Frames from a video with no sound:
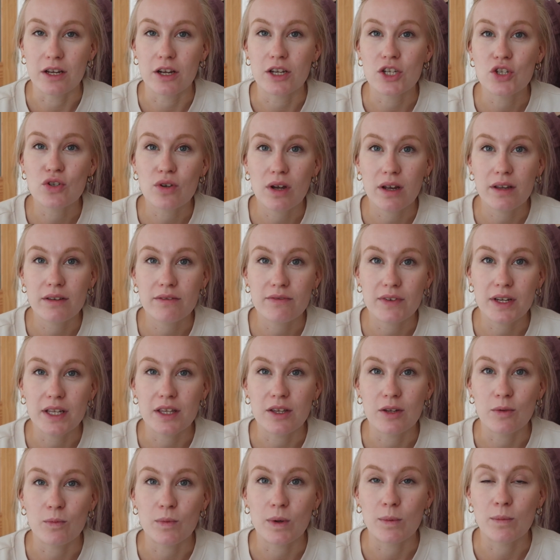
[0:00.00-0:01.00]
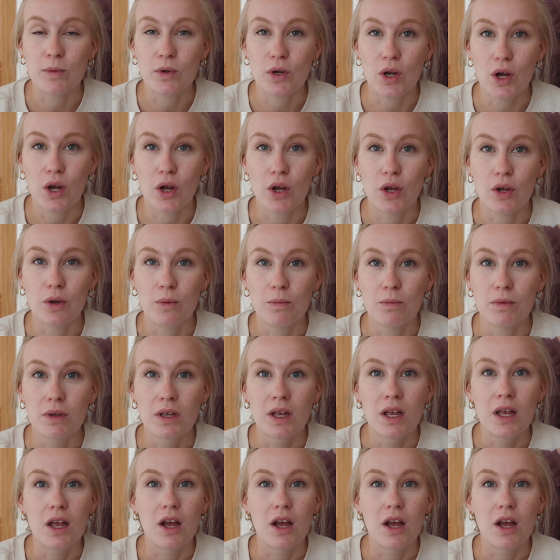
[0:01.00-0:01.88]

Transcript: I try and feed them when we're at home.